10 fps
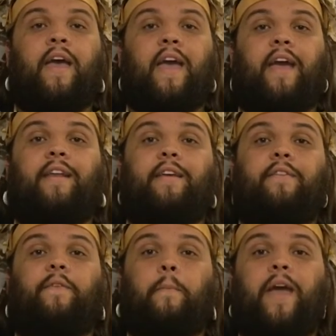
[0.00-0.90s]
and
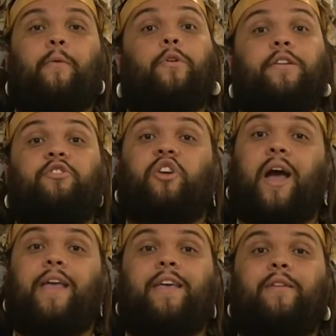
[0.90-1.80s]
if a man wanted to
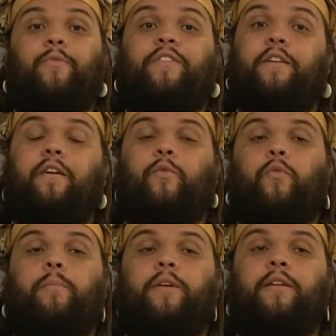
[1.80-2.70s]
try again with another
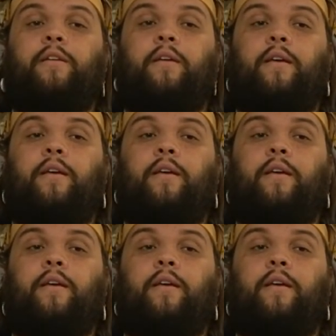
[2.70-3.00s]
woman,